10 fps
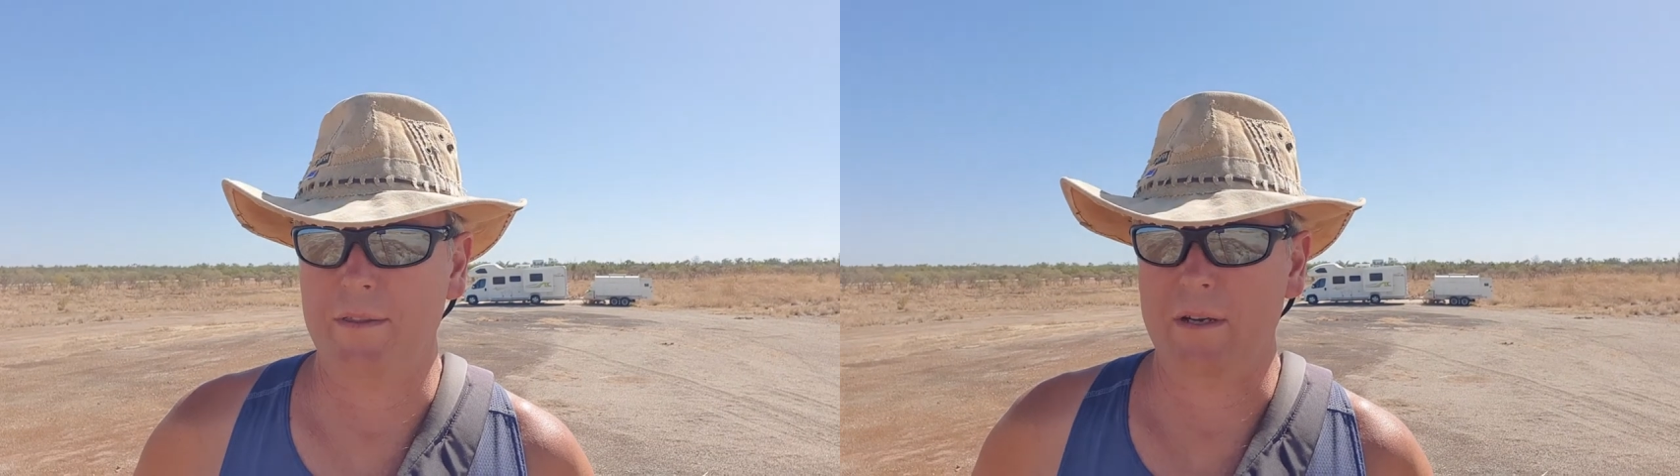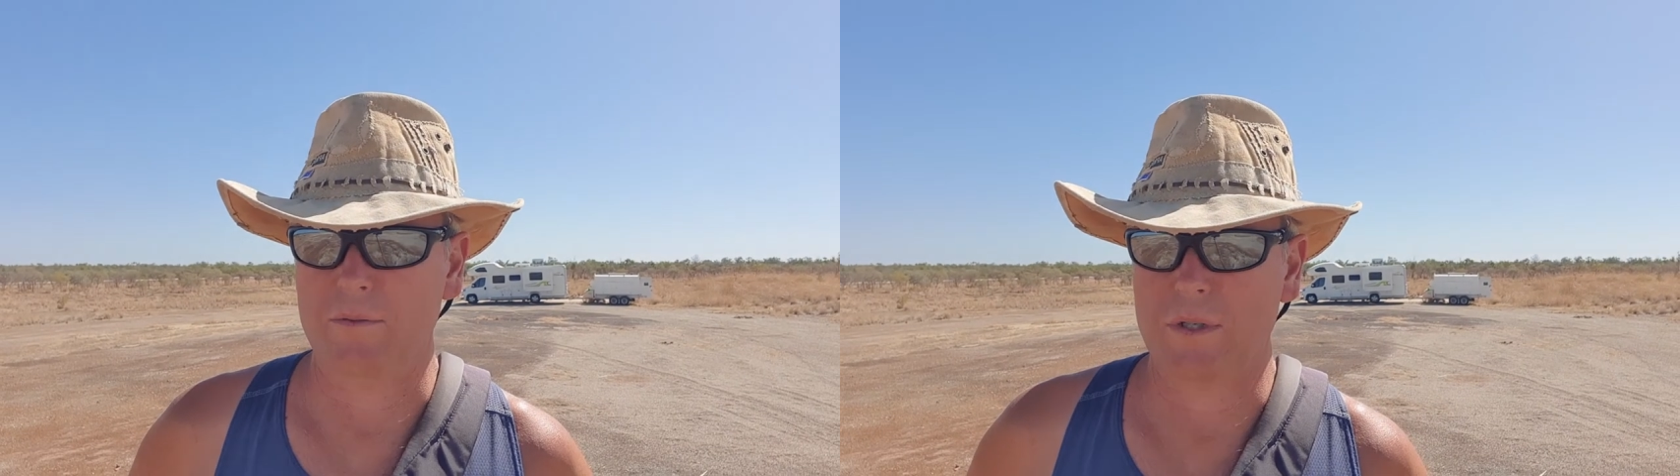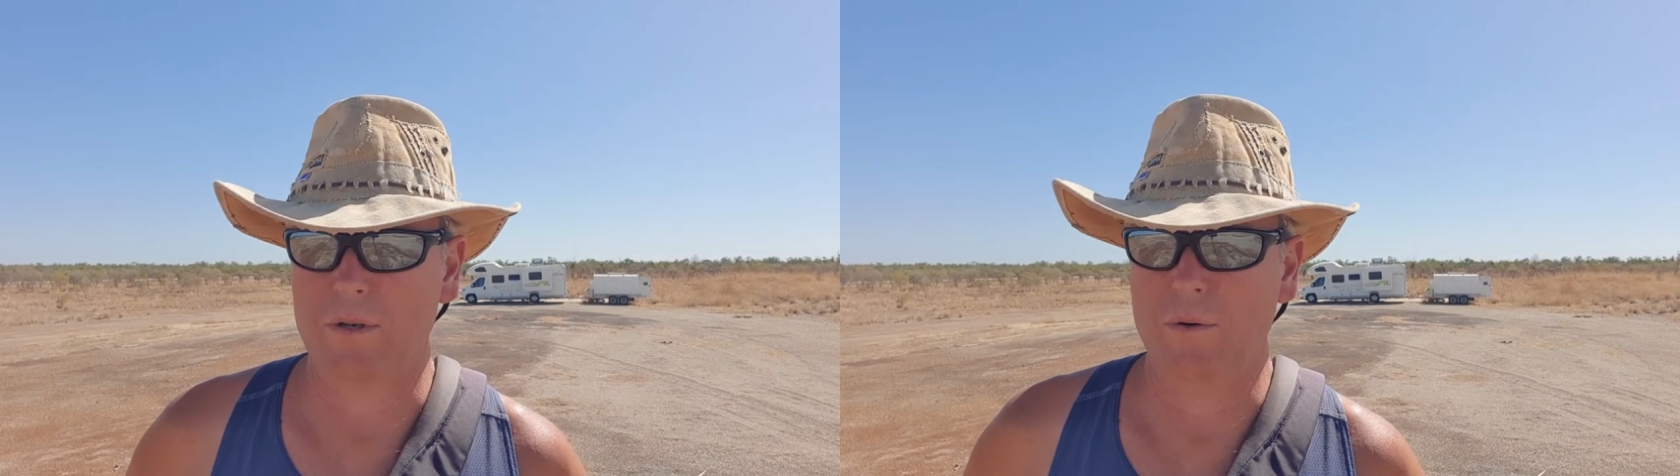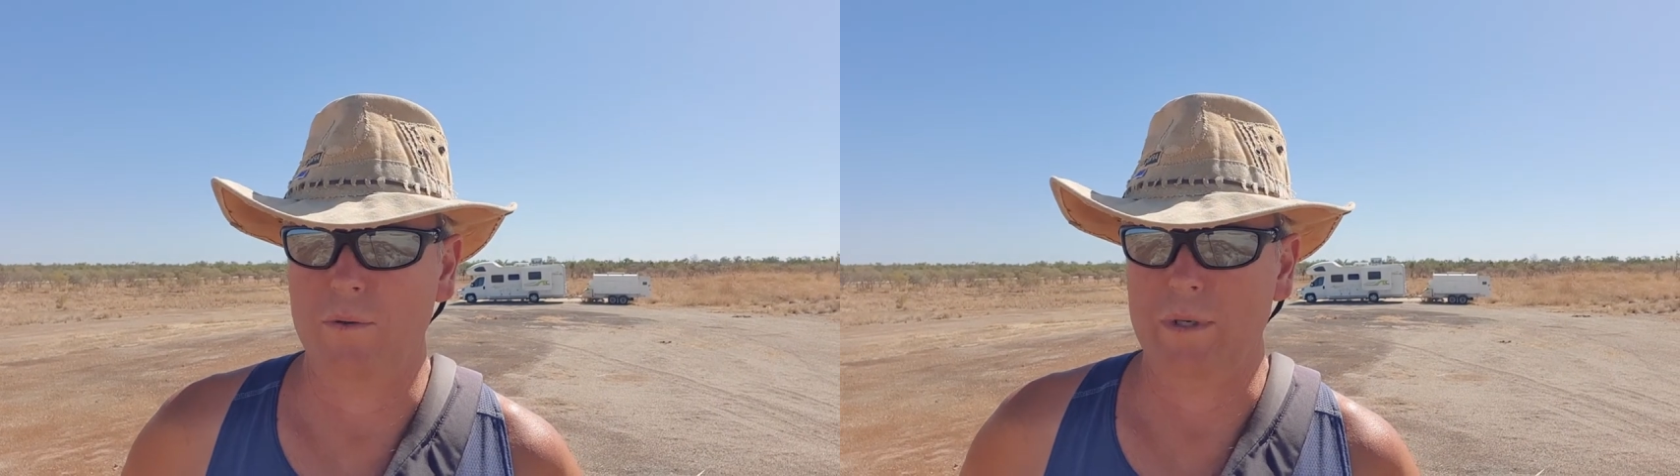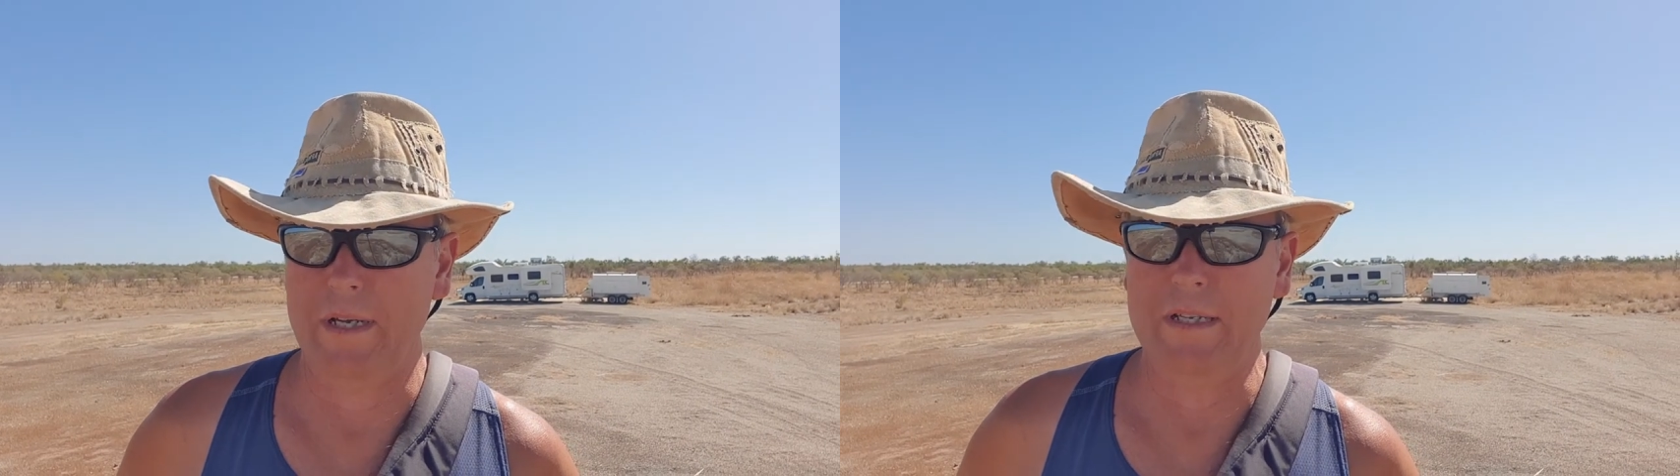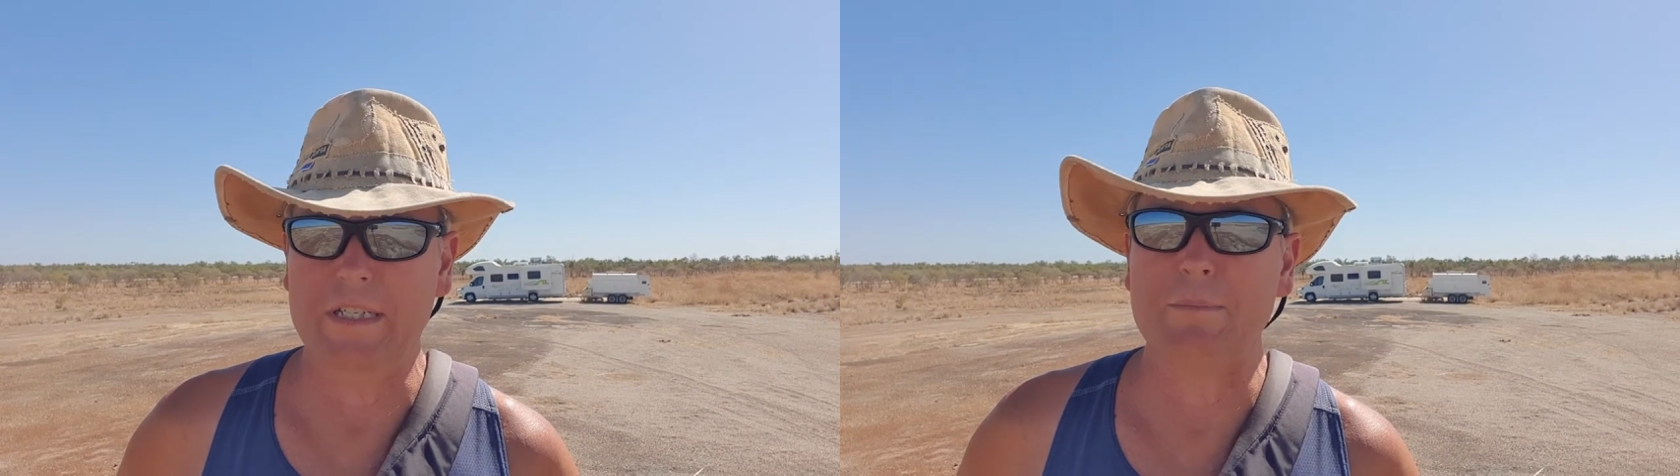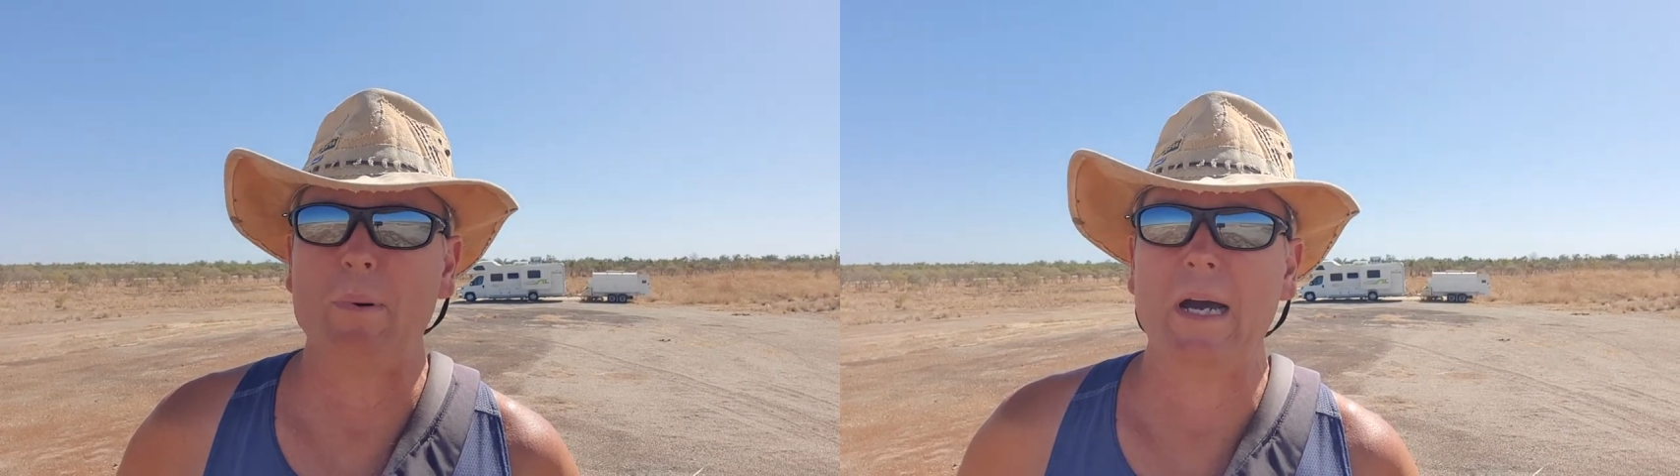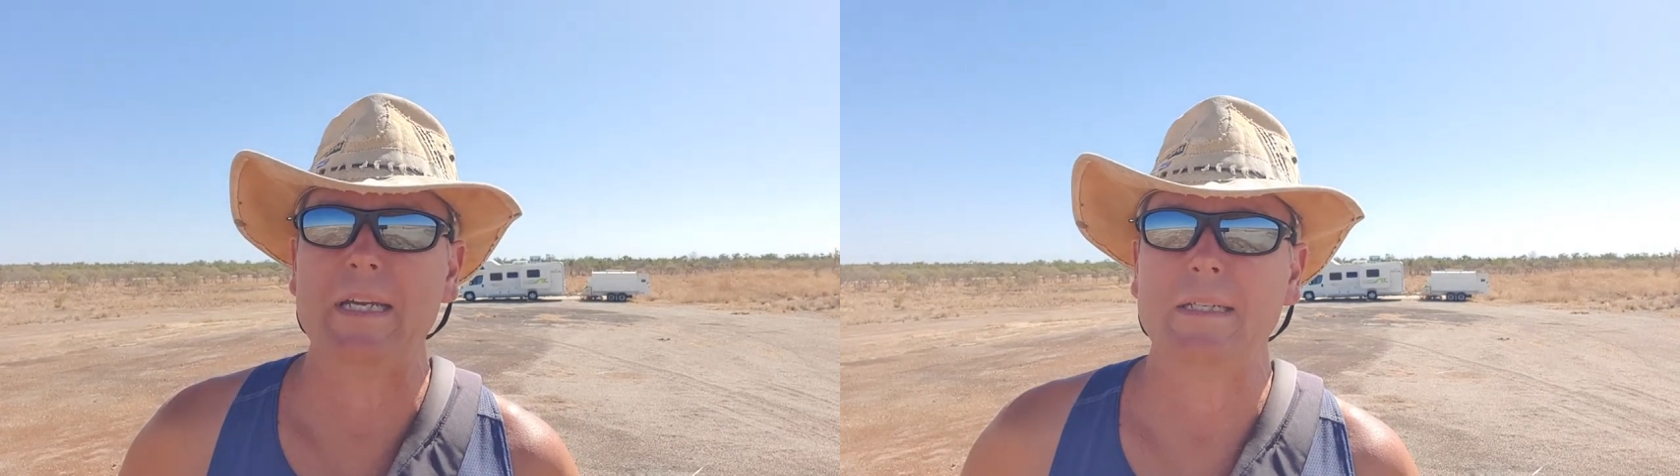I think it was called East
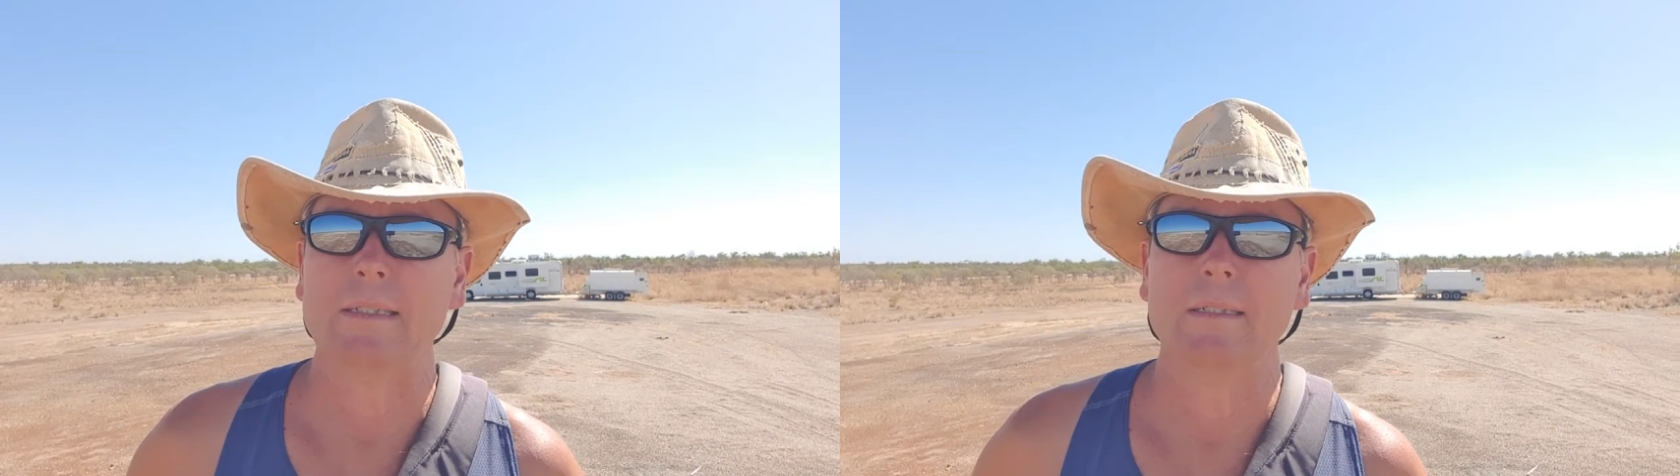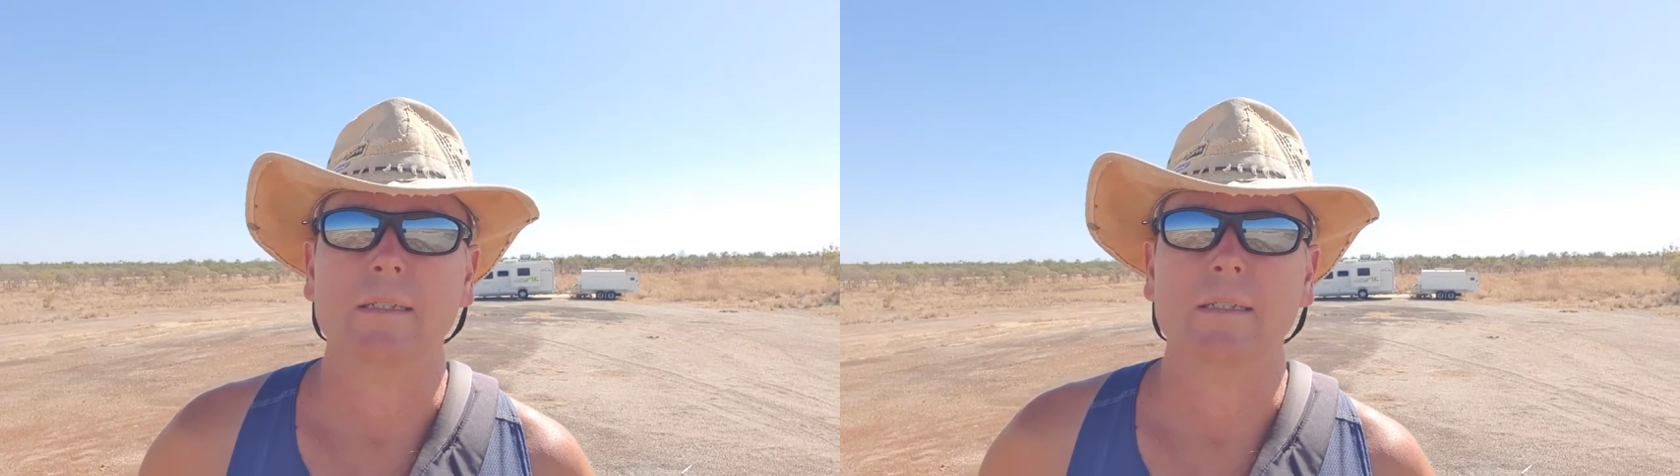Baines.